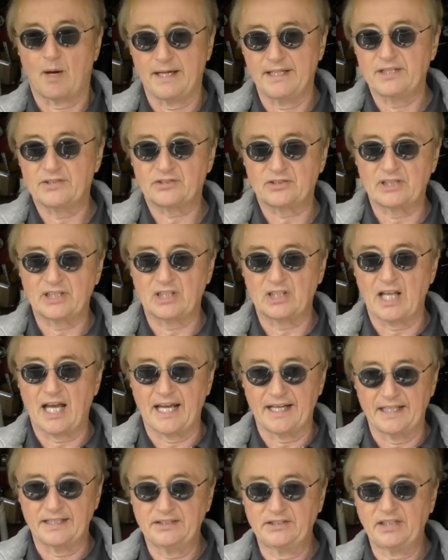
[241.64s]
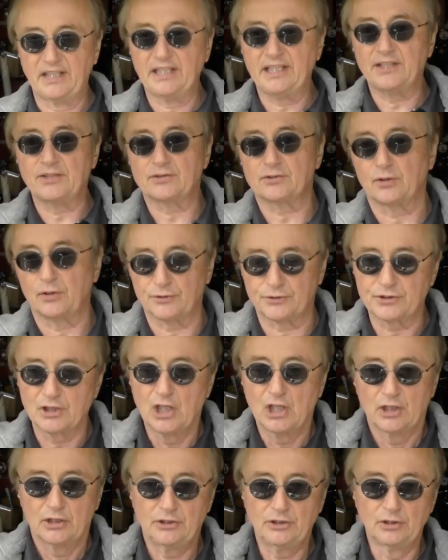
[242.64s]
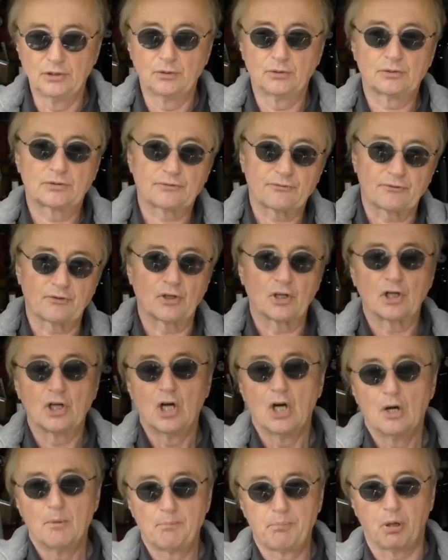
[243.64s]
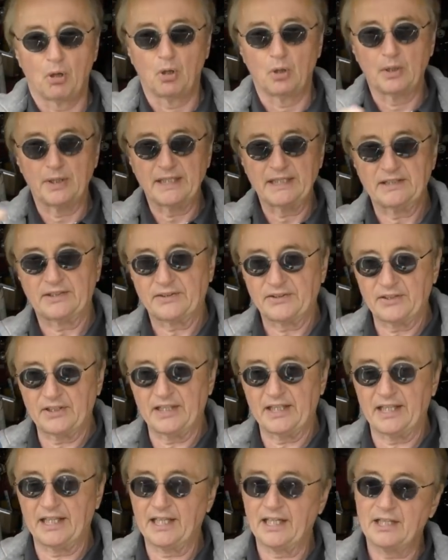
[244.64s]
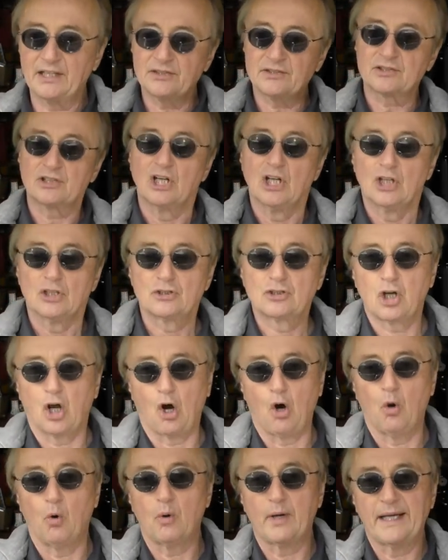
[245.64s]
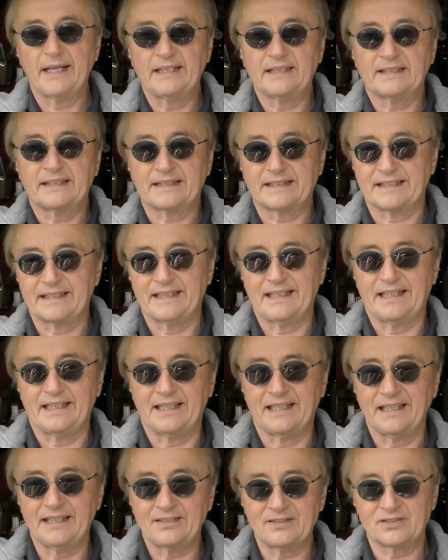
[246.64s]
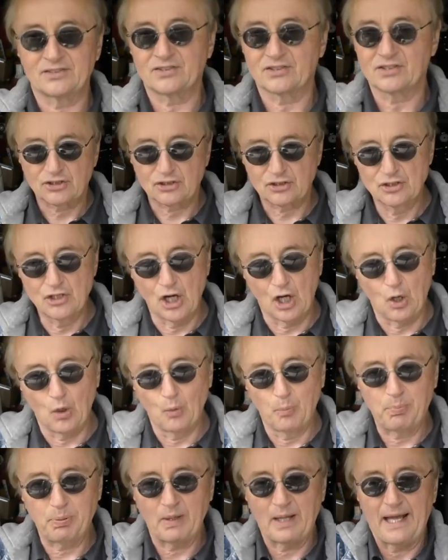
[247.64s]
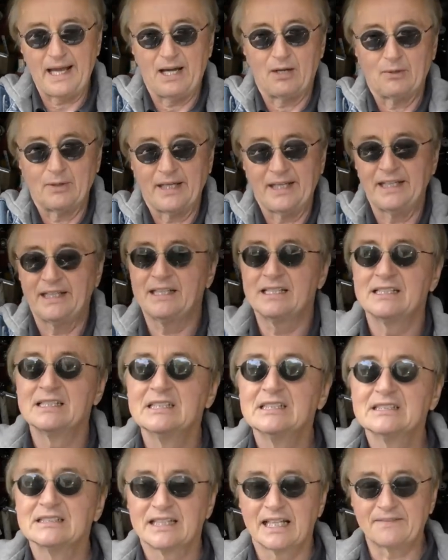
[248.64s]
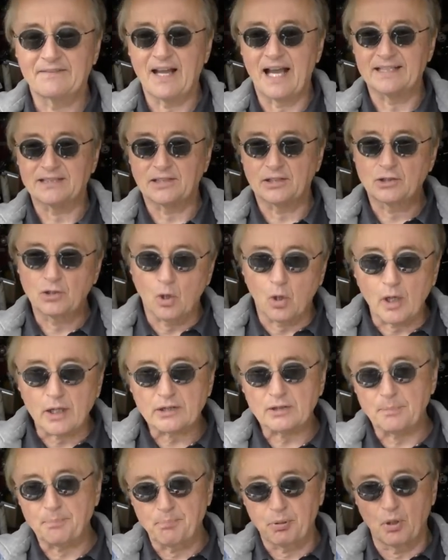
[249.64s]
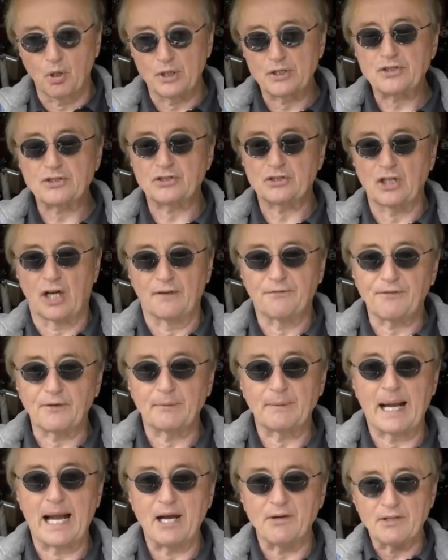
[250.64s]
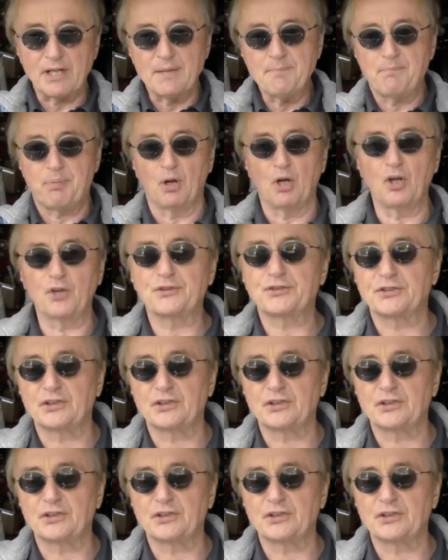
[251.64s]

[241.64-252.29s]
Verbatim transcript: why you see a lot of diesels used for pulling things, towing things, snow plowing. They've got the torque to push stuff around and pull